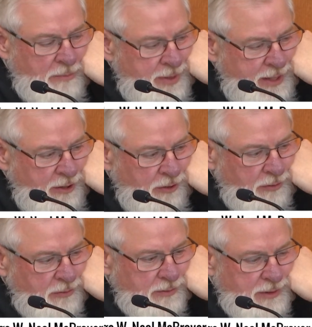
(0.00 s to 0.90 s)

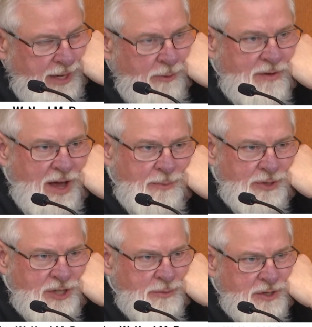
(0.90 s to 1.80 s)
appeal, now we've got a
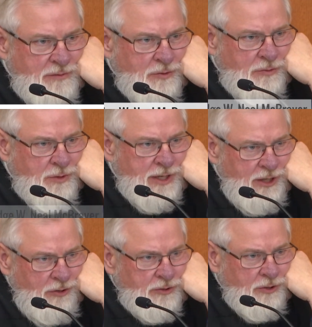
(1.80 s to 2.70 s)
presumption of
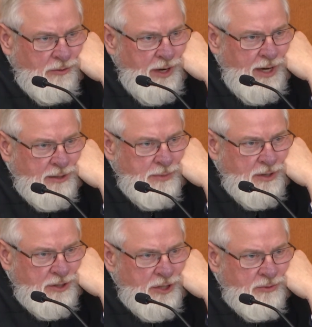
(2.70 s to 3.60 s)
guilt, correct?
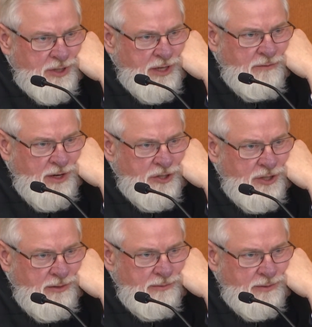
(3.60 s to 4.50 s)
Because there was conviction?